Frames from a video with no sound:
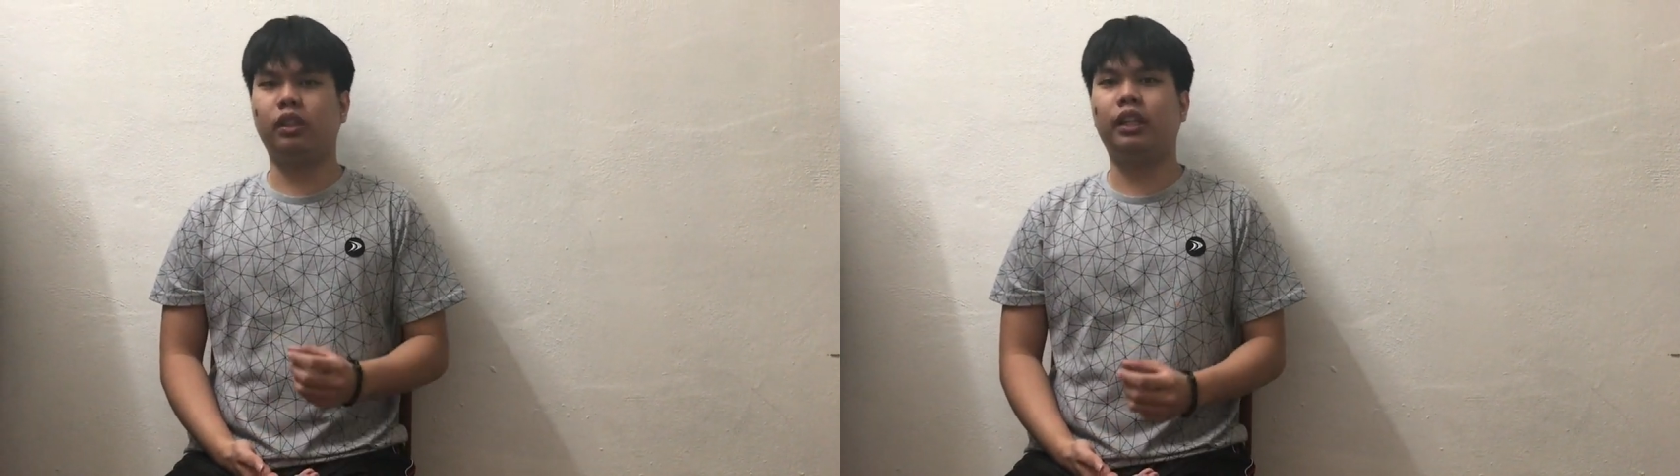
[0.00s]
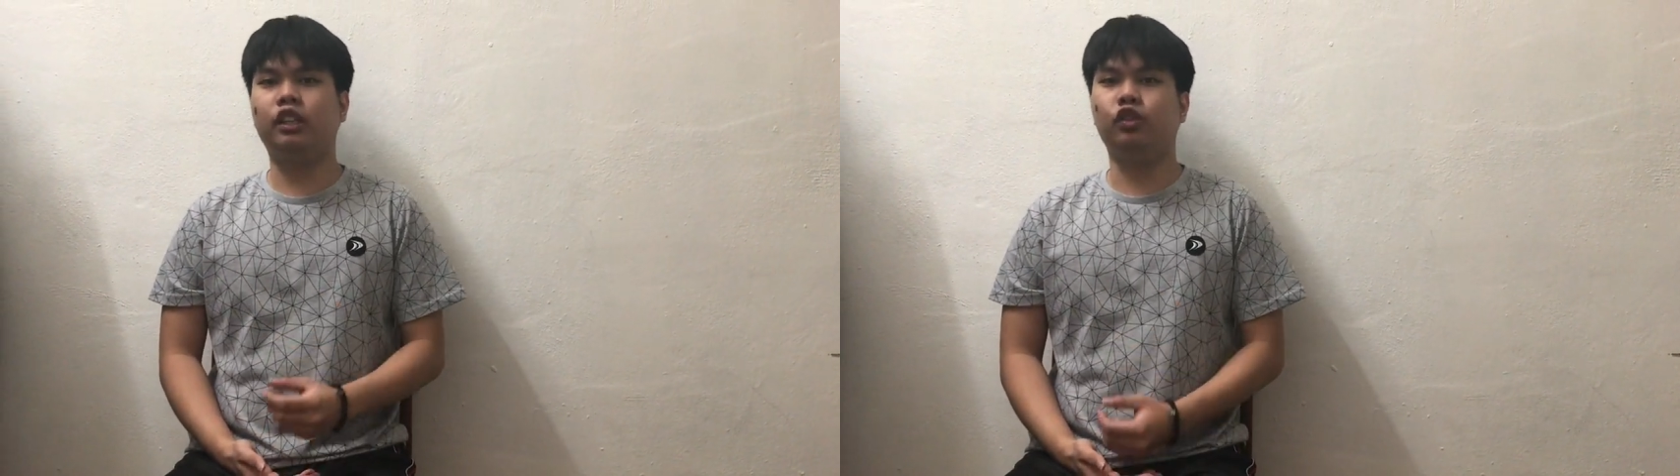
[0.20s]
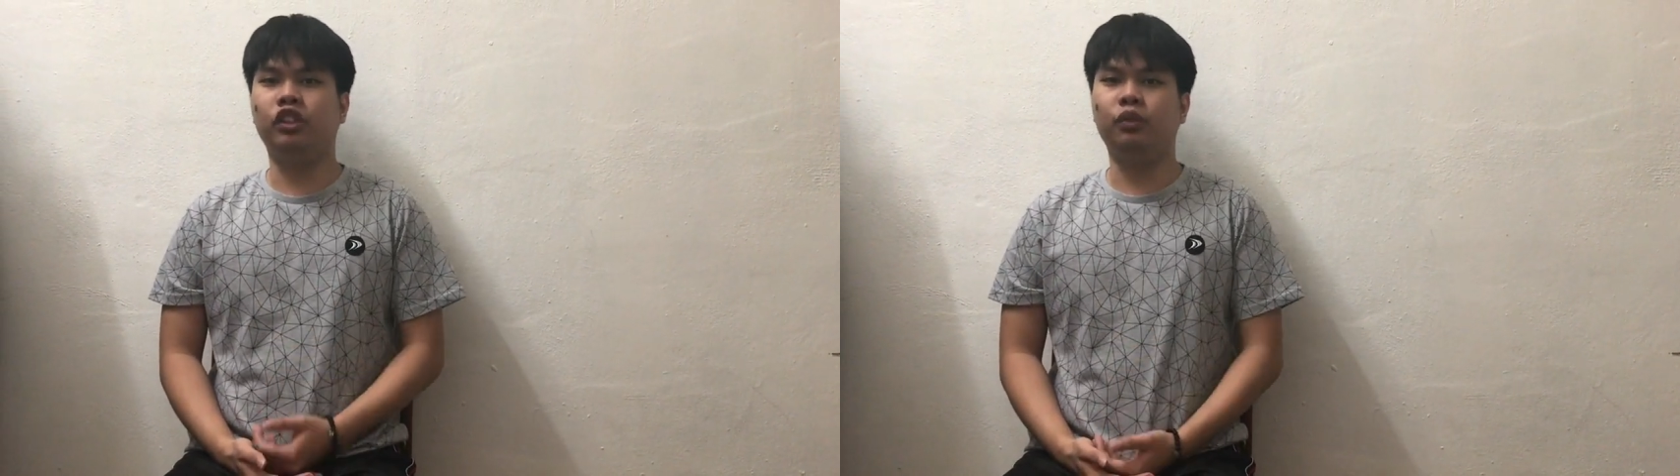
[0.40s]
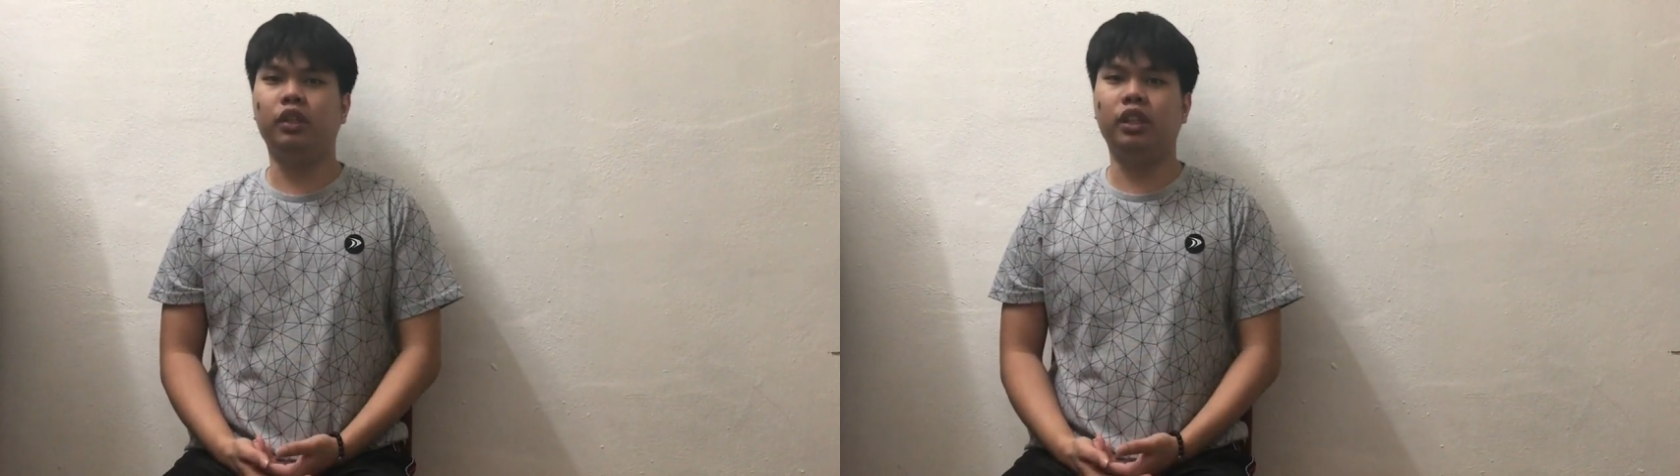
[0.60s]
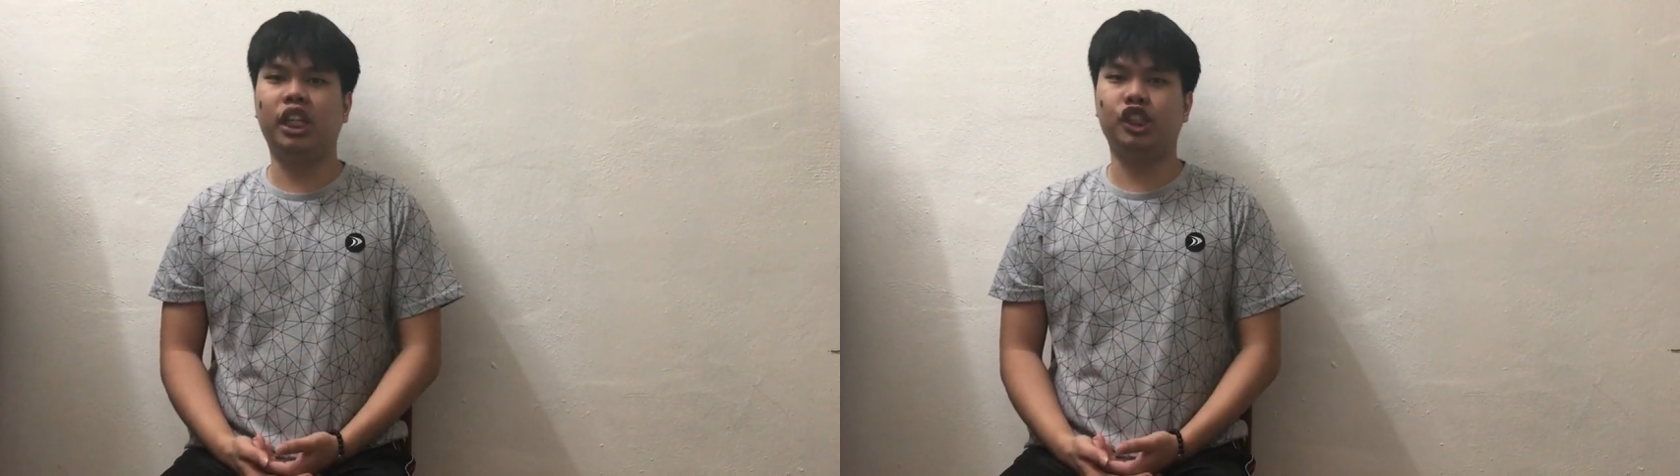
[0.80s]
time to
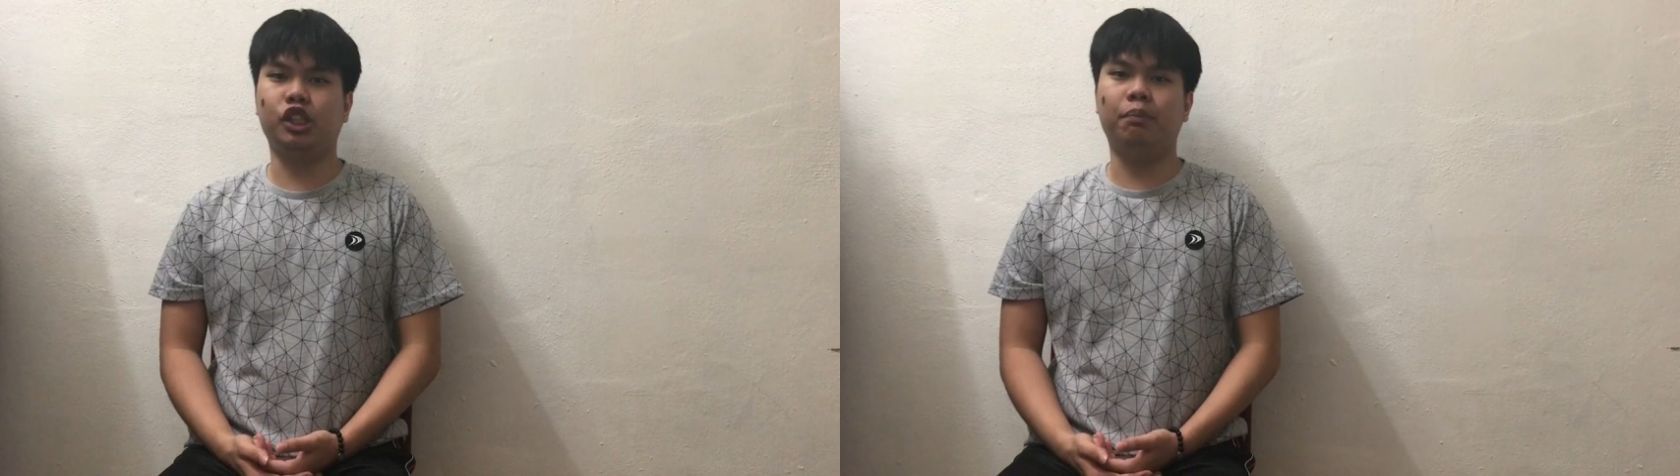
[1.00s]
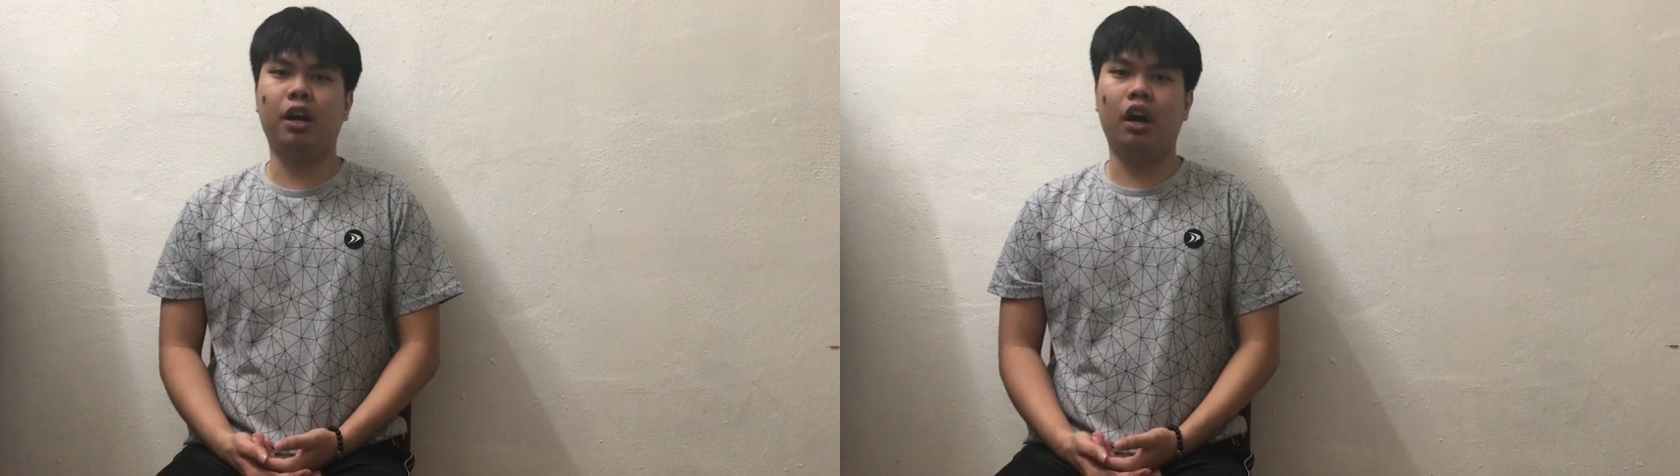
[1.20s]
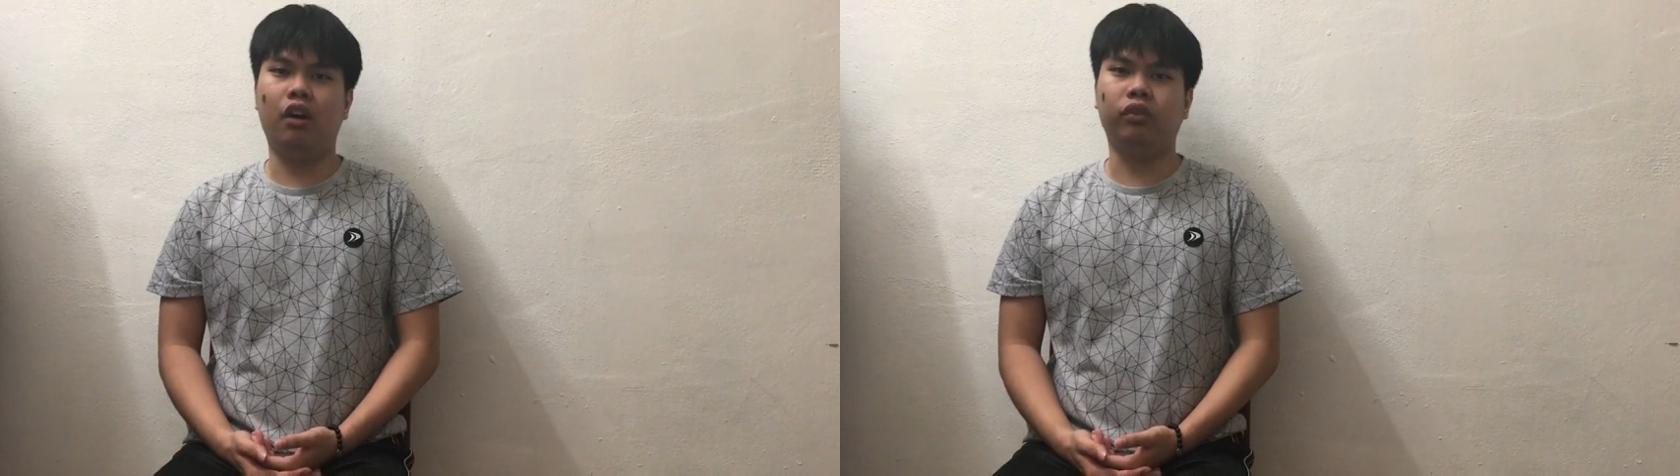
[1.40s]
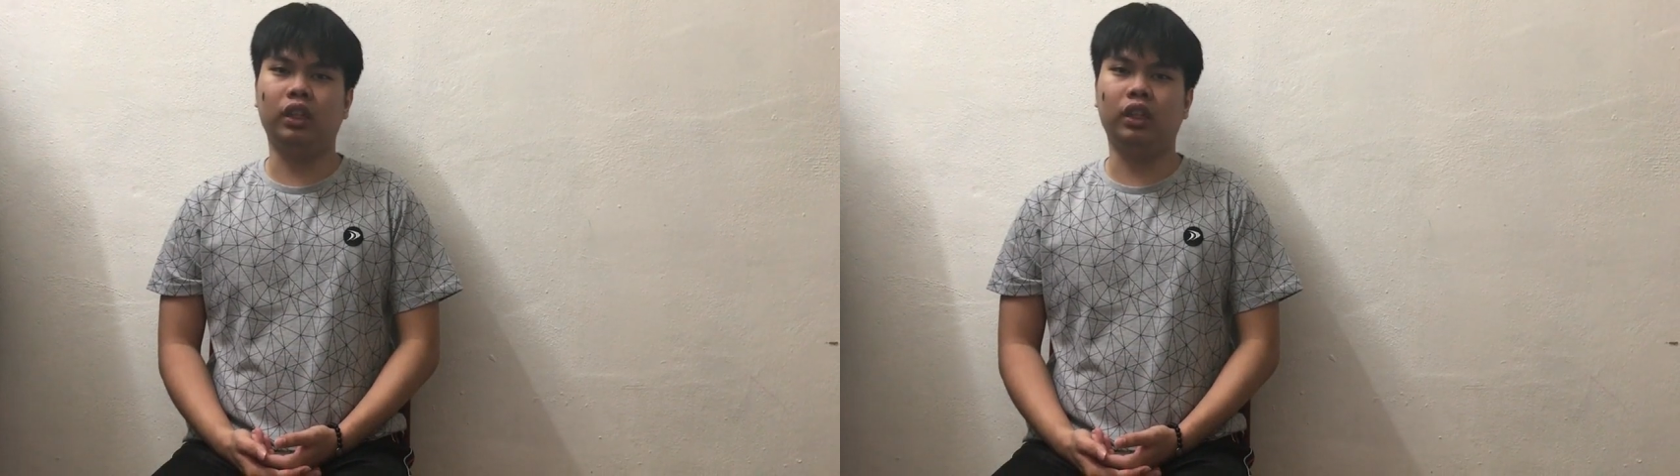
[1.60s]
develop large amount of